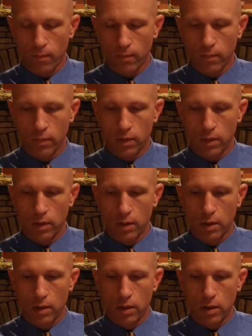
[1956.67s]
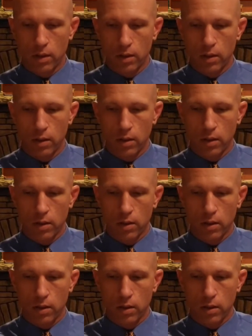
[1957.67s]

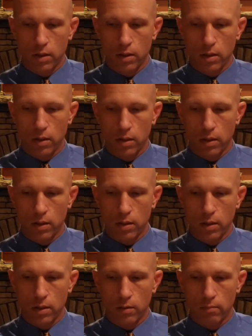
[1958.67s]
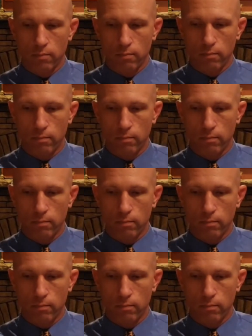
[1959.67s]
(silence)